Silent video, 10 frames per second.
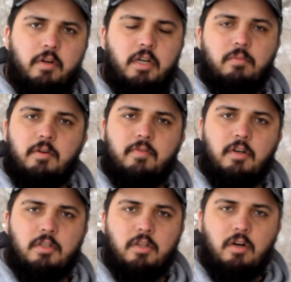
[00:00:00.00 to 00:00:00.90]
we're going to move
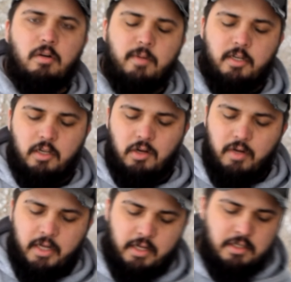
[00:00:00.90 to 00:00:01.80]
on to the armadillo
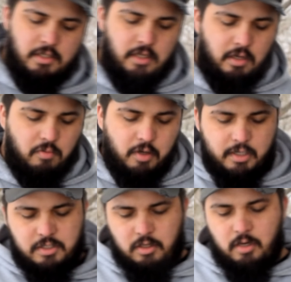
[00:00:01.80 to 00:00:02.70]
eggs. What
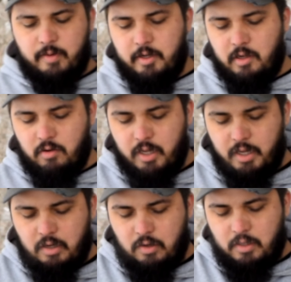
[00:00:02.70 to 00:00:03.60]
is an armadillo
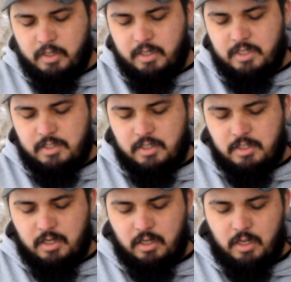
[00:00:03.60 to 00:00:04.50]
egg? All it is
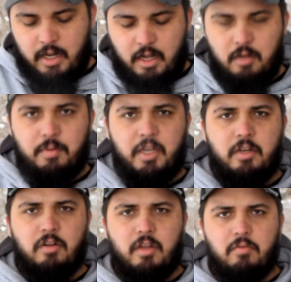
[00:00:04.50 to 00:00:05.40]
a
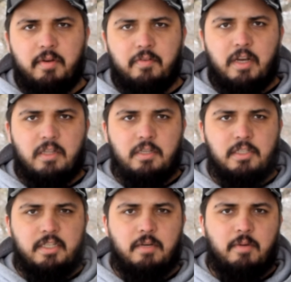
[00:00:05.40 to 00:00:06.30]
jalapeno that we've cut the
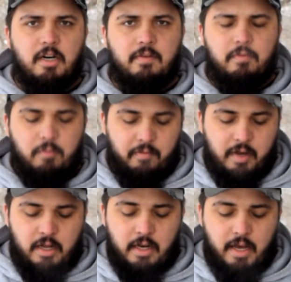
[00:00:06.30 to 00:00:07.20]
stem off, we've
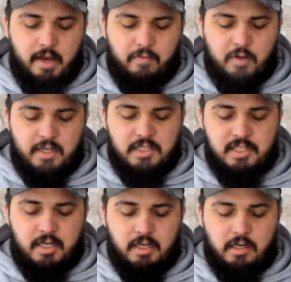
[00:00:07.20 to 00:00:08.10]
cut in half and
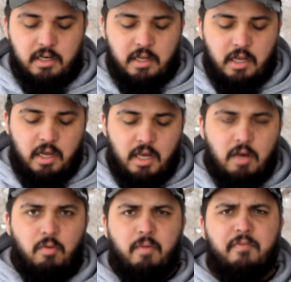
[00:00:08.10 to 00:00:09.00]
de-seeded.
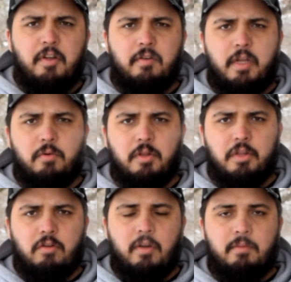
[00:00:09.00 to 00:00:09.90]
We've filled it with
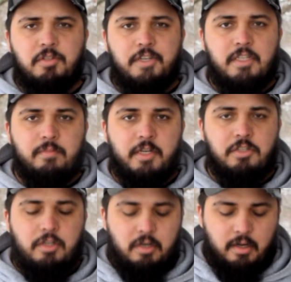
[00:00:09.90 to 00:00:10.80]
a cream cheese
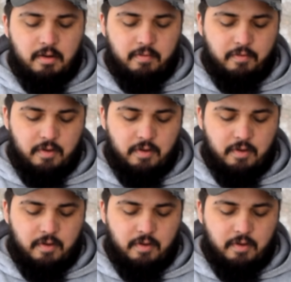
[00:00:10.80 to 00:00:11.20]
mixture of